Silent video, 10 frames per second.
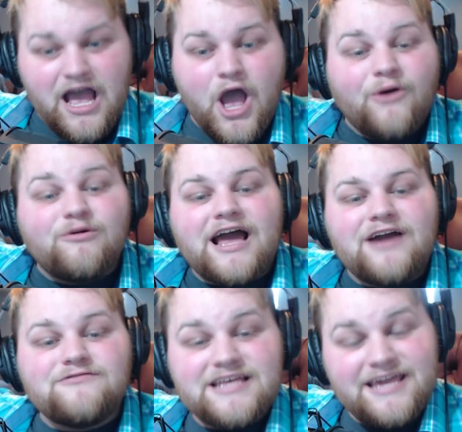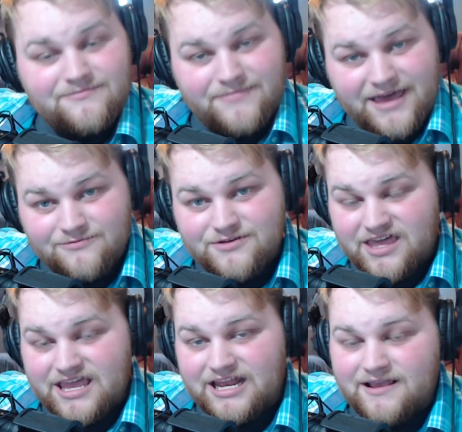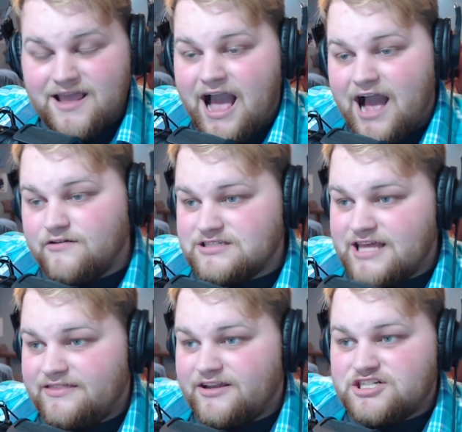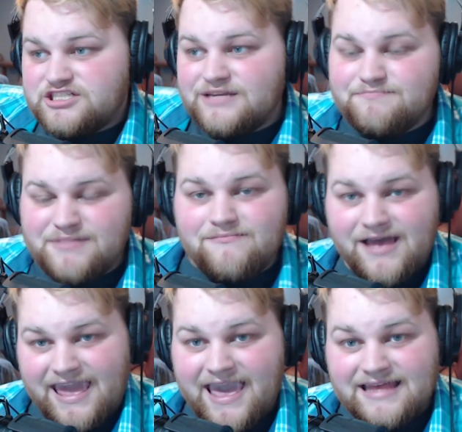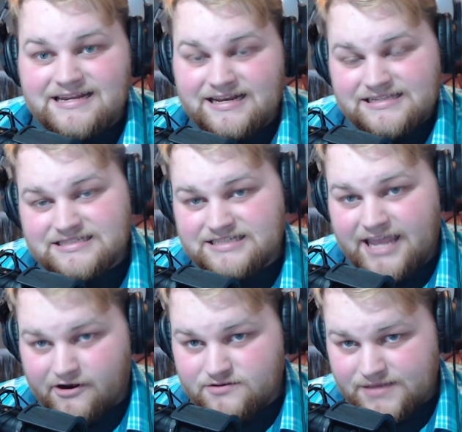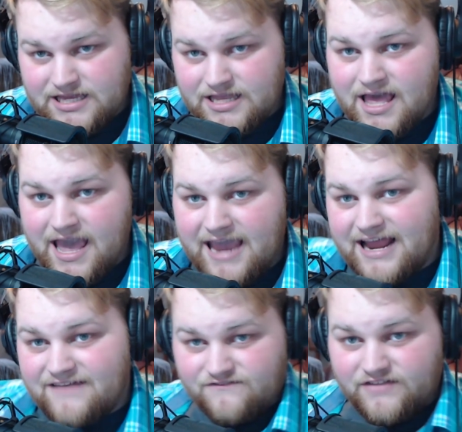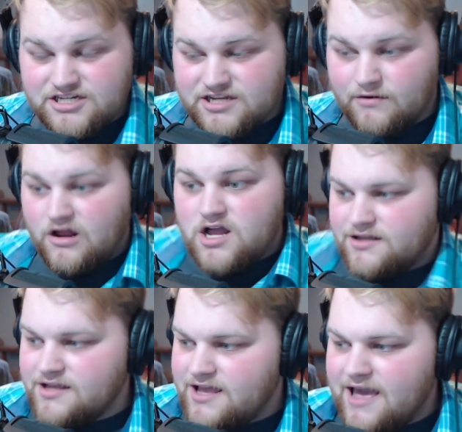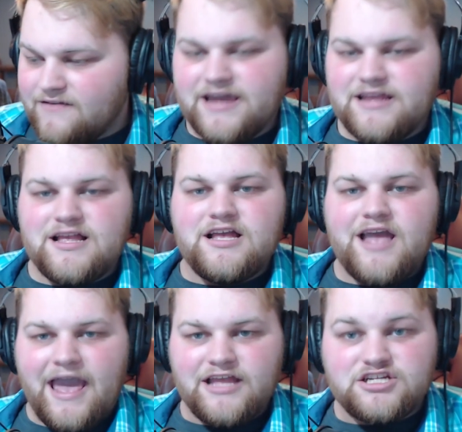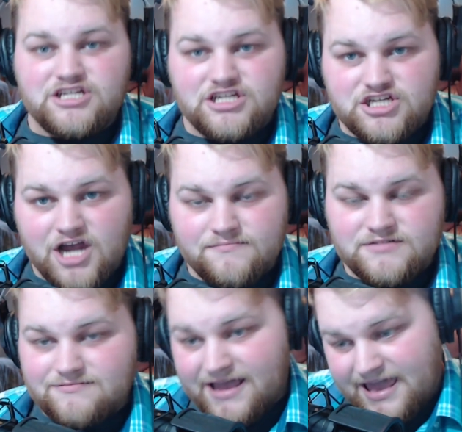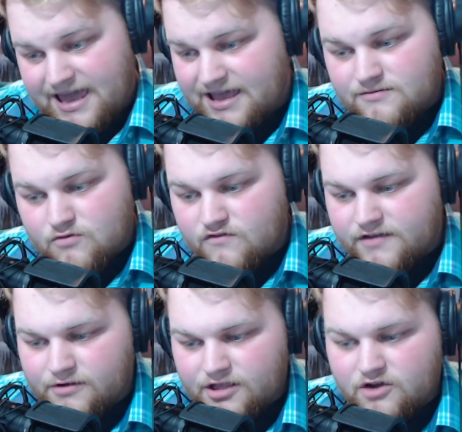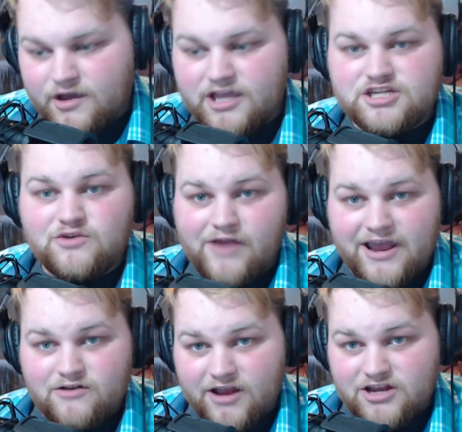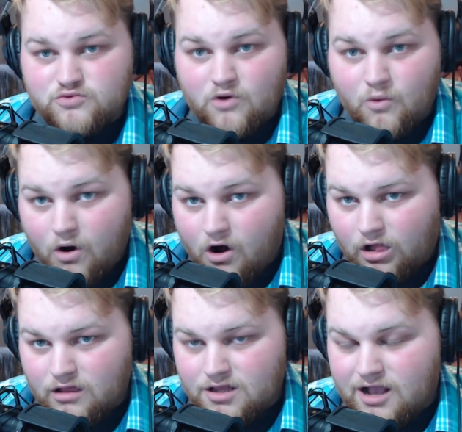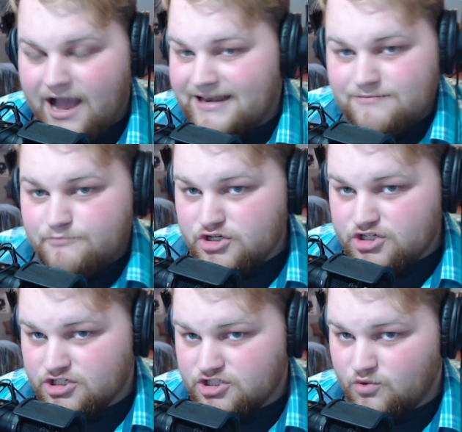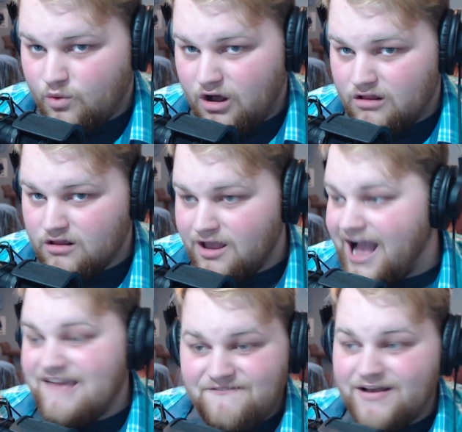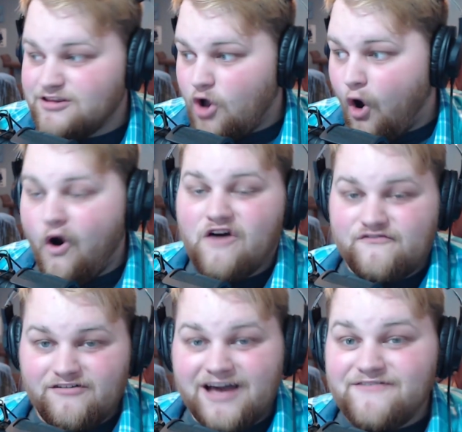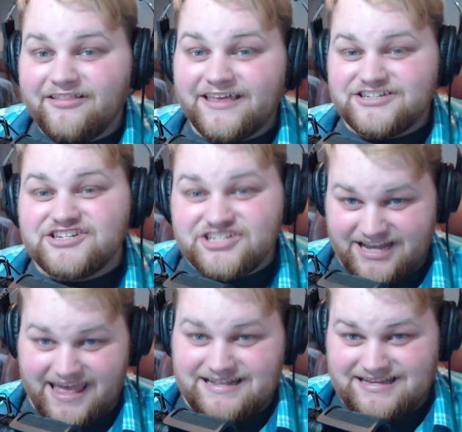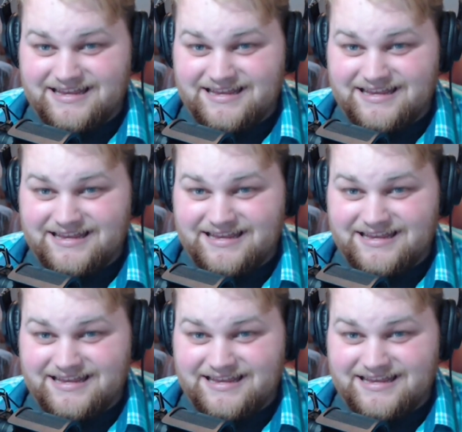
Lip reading: When I was laying in bed with Kitty, I was laying there, she bit my hand and it scared me, and I flinched, I went, oh, right? And she jumped in my hand, moving really quick, she ran right into a wall. I didn't push her into the wall. I felt awful. I felt like shit.